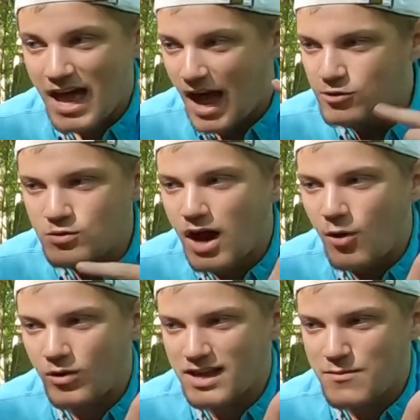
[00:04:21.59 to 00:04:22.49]
I do
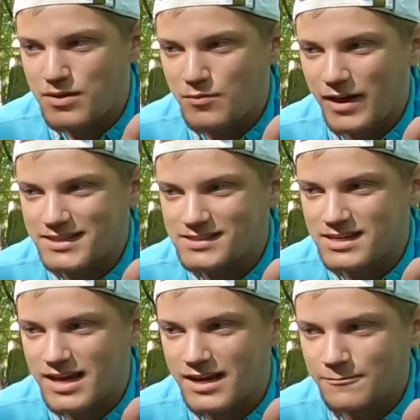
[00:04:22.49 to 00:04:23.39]
not want to get bit by this
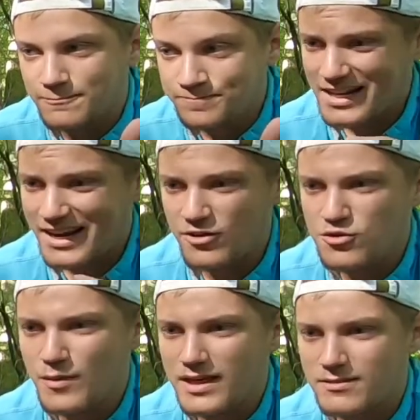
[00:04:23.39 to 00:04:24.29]
snake. And now
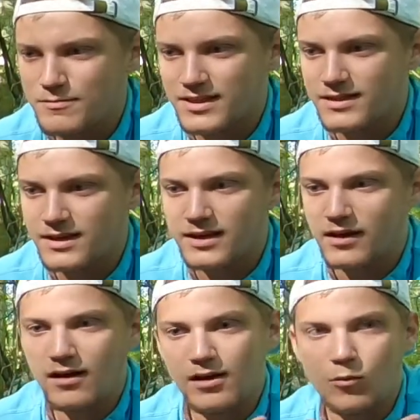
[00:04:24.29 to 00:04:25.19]
you may be
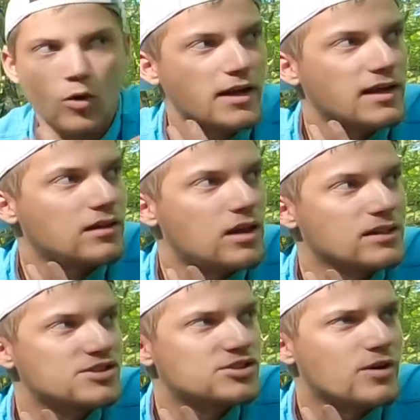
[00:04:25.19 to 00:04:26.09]
thinking, oh, I'm walking
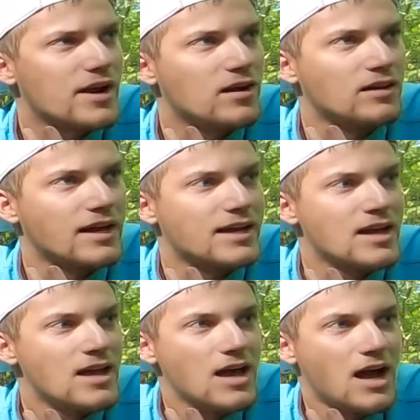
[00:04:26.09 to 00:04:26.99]
along this trail,
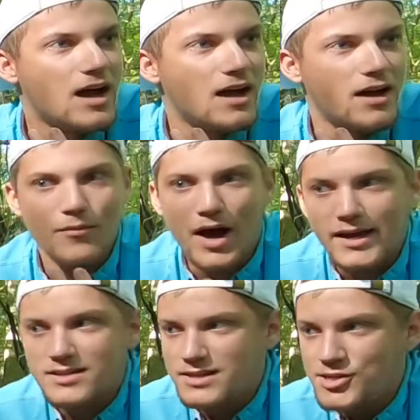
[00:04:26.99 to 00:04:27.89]
like, uh, am
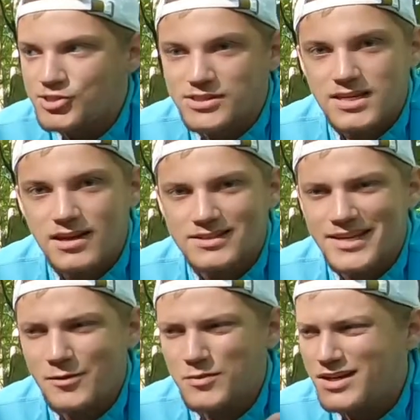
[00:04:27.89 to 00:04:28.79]
I in danger? Is he going to
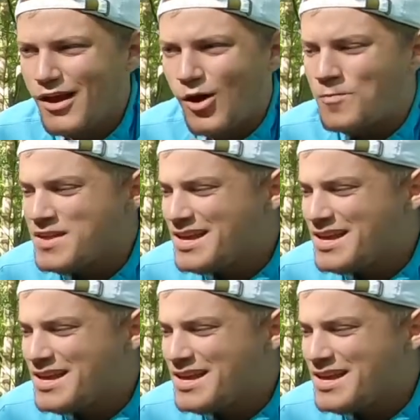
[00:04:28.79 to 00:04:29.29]
attack me? No.